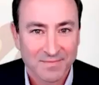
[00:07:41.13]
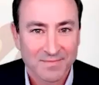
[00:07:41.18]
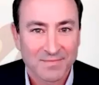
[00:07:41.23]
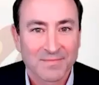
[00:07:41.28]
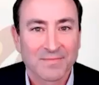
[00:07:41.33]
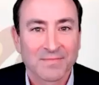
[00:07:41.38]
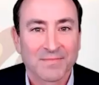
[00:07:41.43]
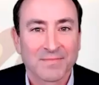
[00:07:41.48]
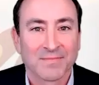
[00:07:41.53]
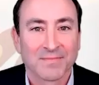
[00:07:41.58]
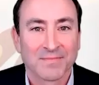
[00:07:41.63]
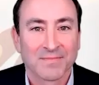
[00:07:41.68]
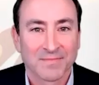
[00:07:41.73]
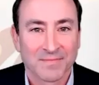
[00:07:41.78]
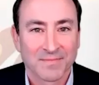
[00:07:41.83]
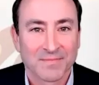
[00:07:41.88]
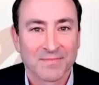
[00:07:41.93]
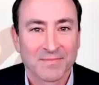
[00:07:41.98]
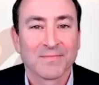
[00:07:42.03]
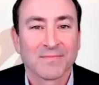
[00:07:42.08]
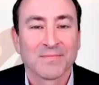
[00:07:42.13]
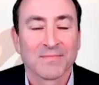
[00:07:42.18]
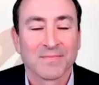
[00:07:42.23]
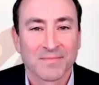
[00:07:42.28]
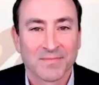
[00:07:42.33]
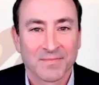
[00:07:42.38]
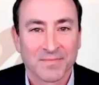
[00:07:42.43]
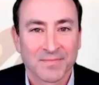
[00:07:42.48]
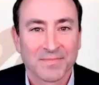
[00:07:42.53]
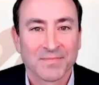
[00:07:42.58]

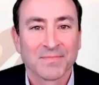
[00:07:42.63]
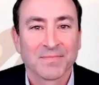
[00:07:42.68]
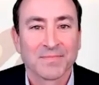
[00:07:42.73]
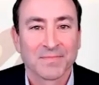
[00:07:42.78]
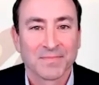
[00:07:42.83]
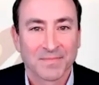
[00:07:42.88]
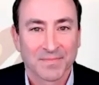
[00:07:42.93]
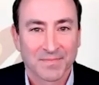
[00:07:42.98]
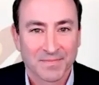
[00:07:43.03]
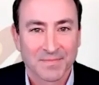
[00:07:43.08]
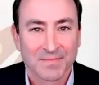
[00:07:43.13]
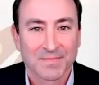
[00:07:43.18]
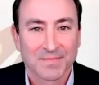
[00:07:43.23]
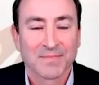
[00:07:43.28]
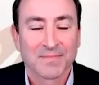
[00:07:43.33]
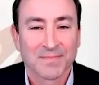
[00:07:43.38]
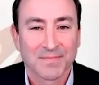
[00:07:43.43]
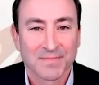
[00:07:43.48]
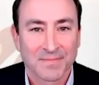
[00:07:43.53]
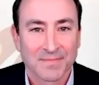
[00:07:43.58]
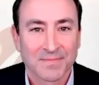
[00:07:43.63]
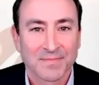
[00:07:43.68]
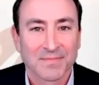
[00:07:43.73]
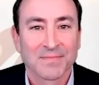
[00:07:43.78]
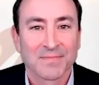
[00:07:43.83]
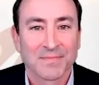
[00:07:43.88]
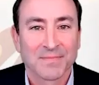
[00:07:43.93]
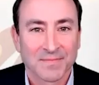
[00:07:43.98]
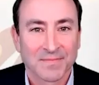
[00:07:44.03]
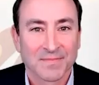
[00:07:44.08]

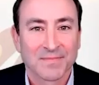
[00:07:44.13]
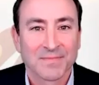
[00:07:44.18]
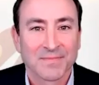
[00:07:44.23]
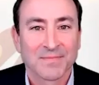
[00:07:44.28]
No words are spoken by the person on screen.